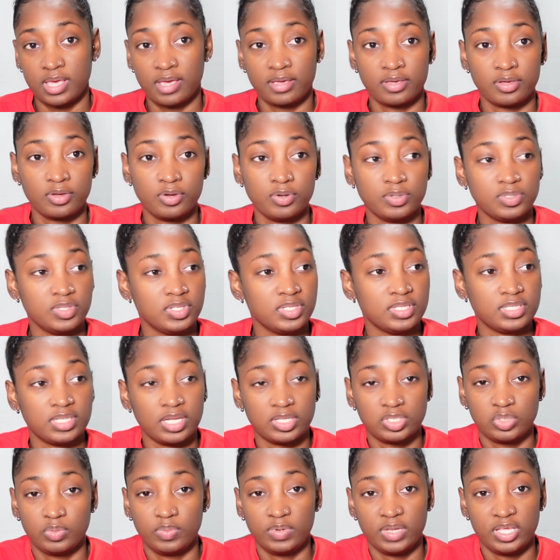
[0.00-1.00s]
I could go to the
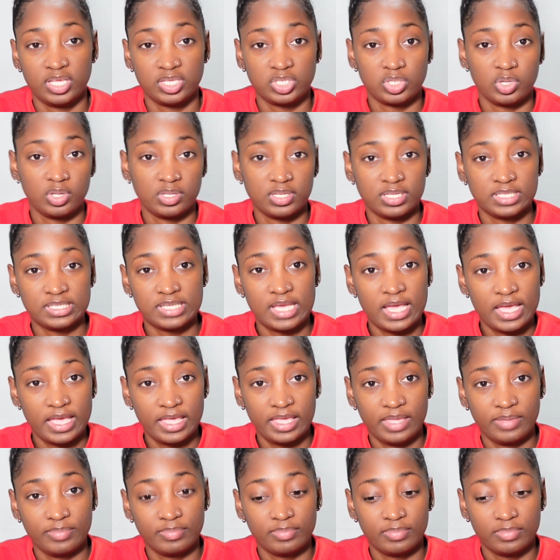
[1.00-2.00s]
tattoo place all the
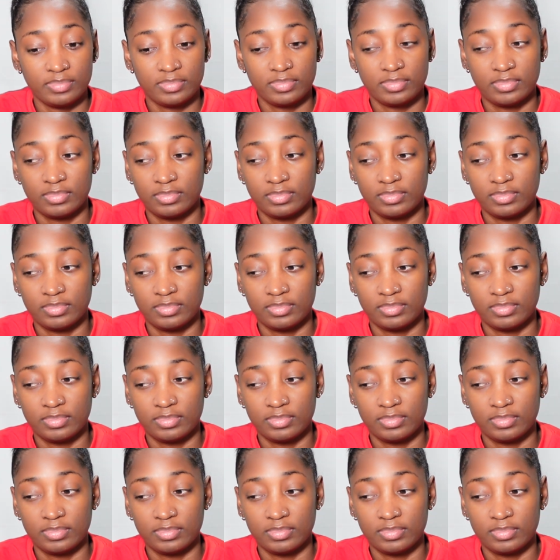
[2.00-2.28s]
time,